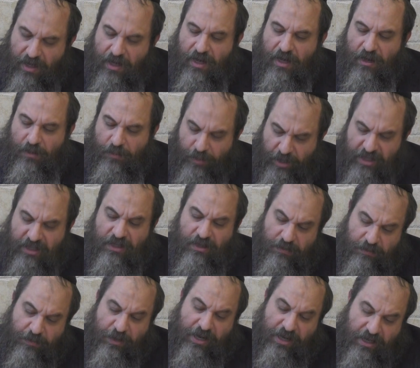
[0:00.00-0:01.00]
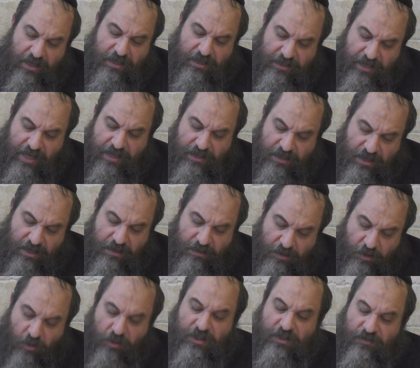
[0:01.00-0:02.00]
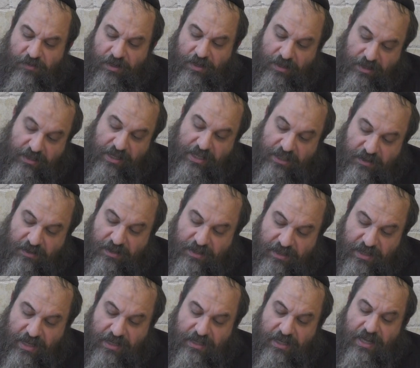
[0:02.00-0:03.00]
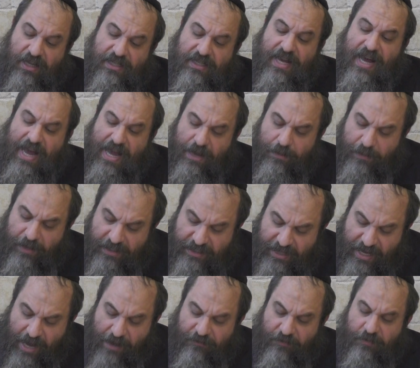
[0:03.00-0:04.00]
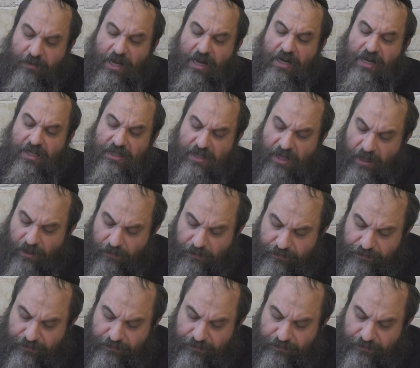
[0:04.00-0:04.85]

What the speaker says: He says in it's Chaim from the Arizal.